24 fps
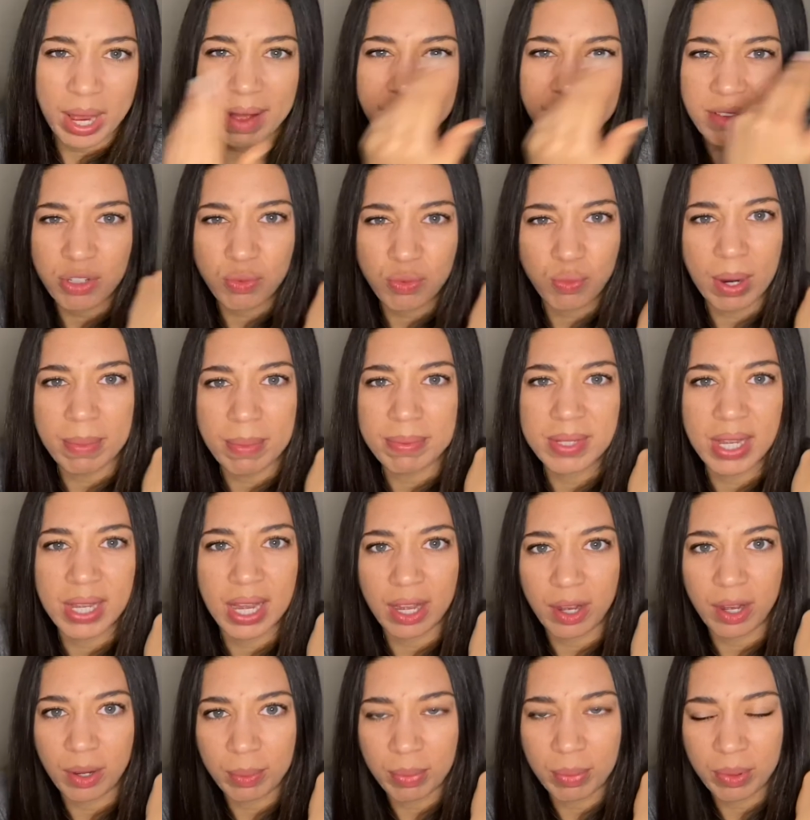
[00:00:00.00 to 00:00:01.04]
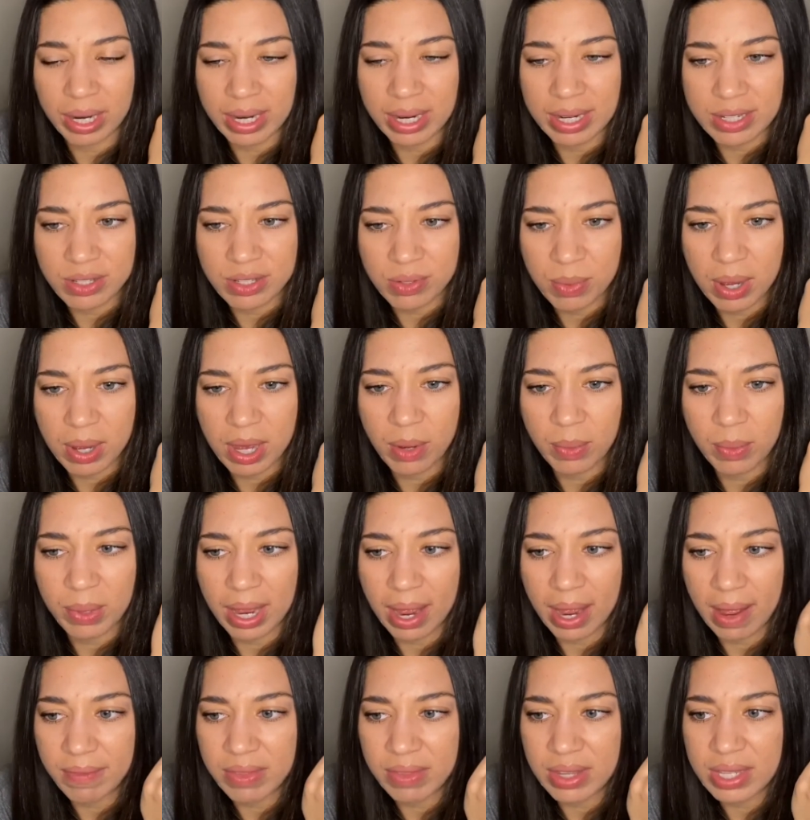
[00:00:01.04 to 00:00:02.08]
this reptile brain as well. We
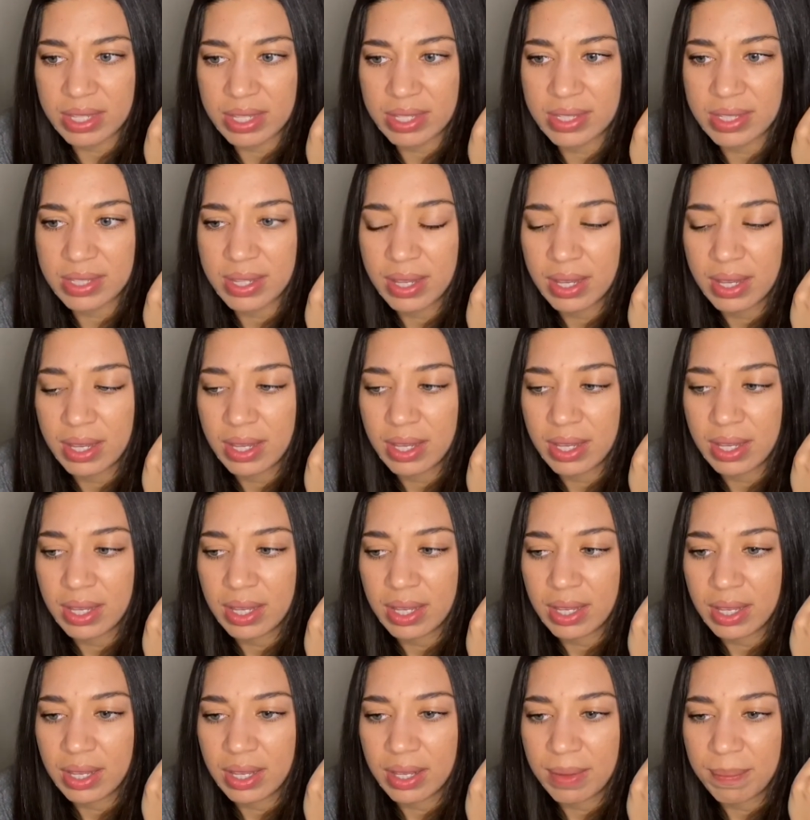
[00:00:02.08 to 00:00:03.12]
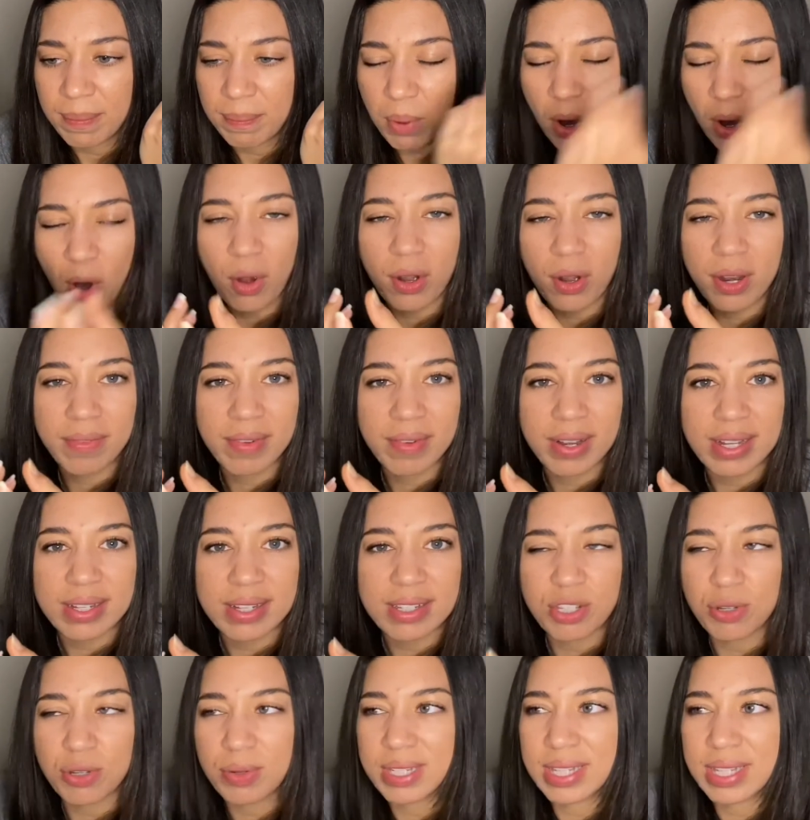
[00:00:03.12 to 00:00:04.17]
have this part of us.
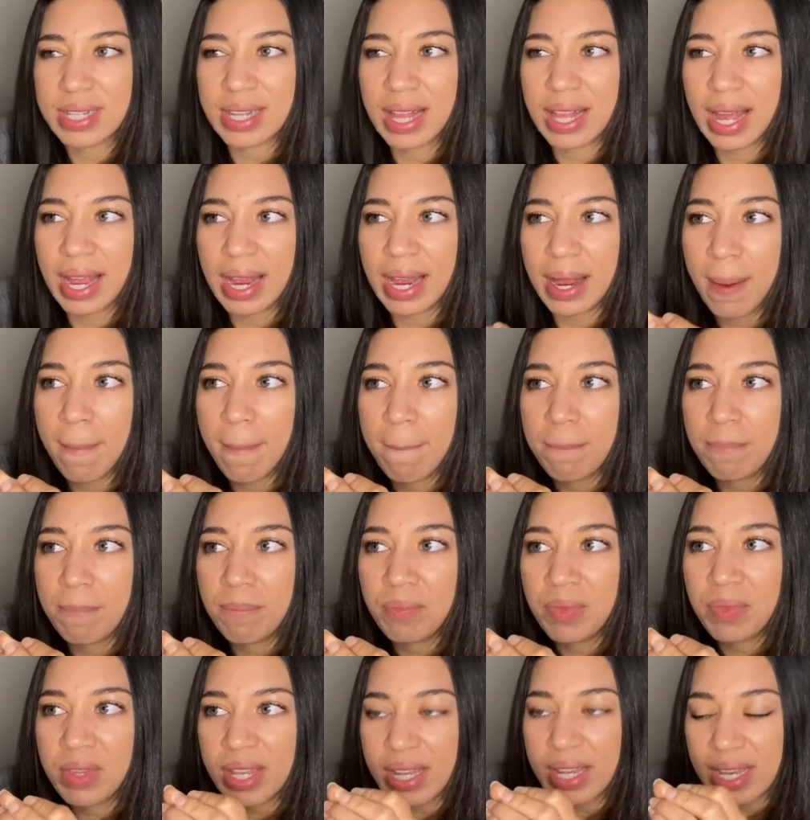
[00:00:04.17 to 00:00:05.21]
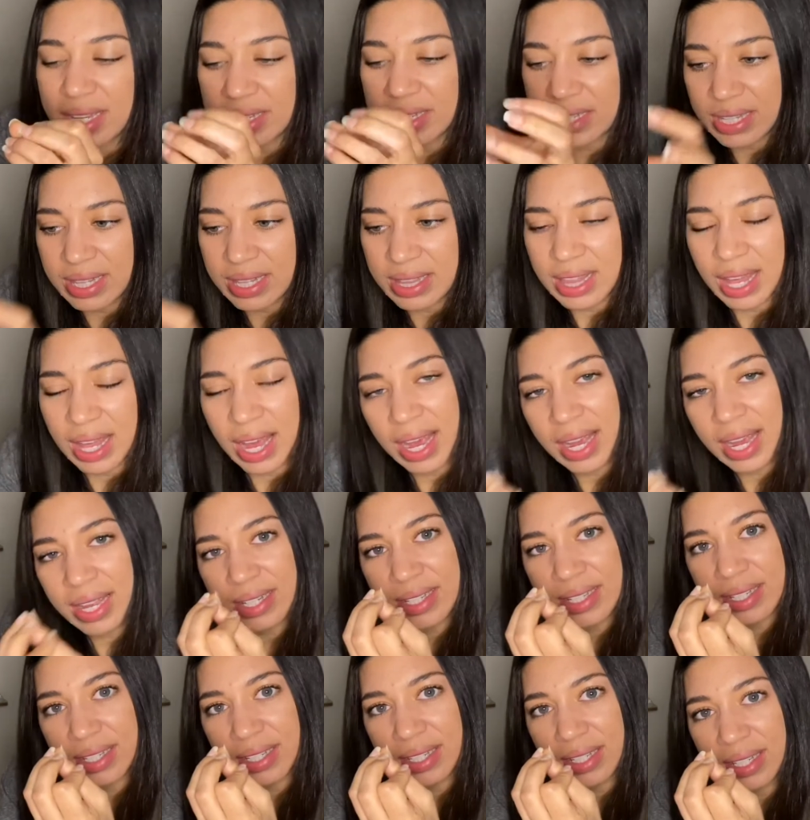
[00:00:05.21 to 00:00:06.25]
So is it like, is it that?
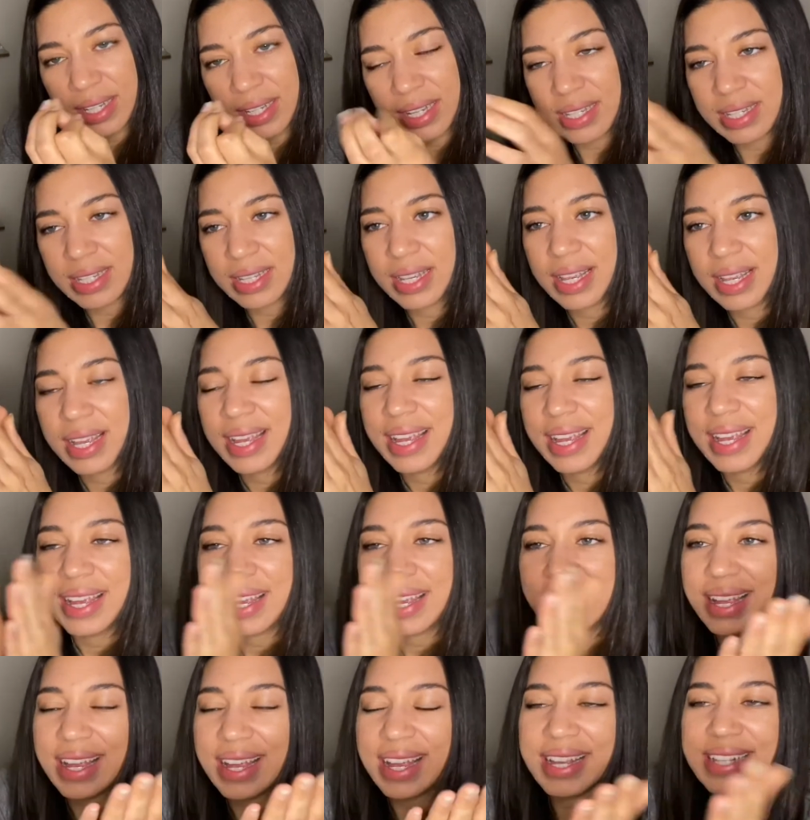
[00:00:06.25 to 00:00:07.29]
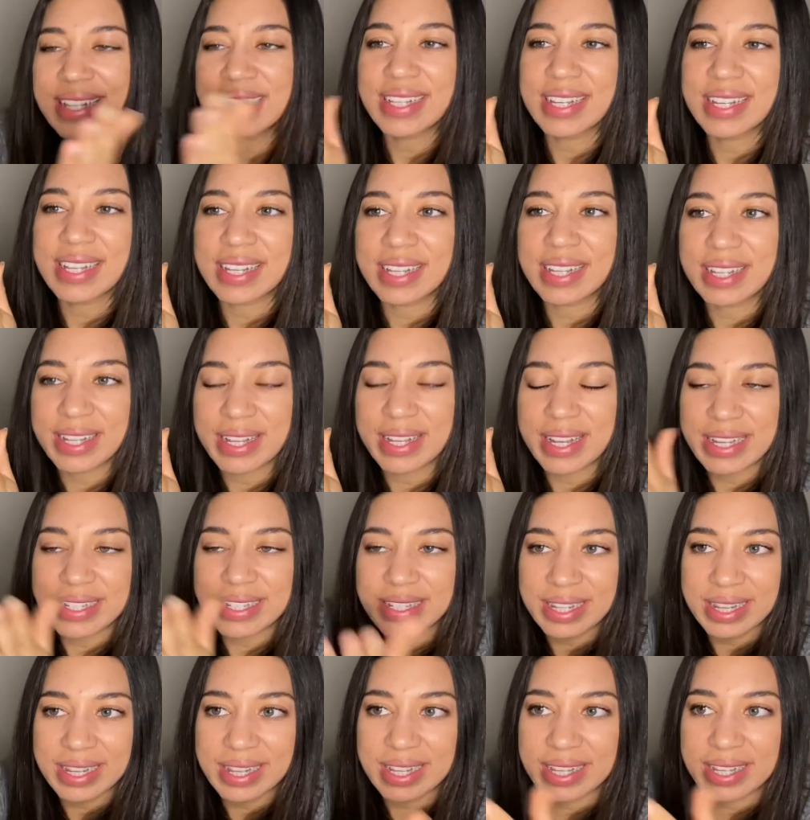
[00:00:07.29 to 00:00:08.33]
Is
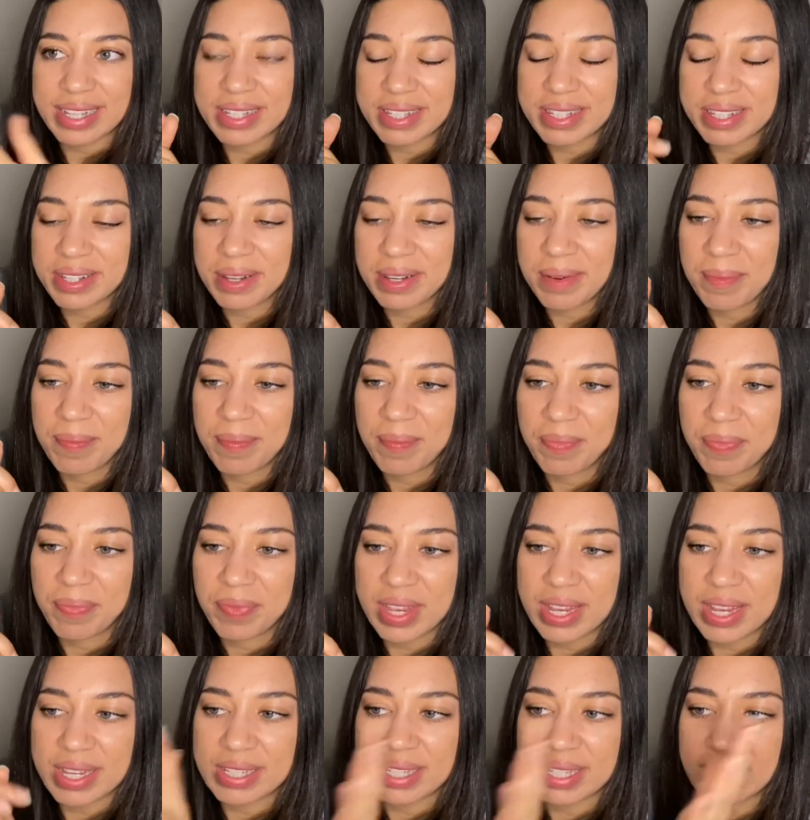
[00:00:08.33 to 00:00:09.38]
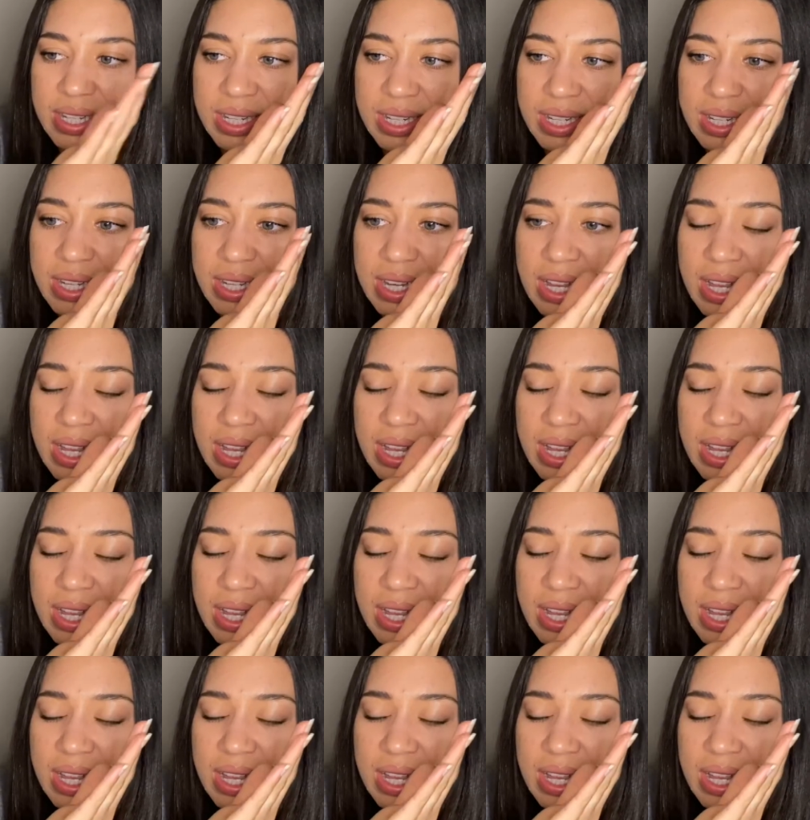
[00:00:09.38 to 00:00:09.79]
it this? Is it,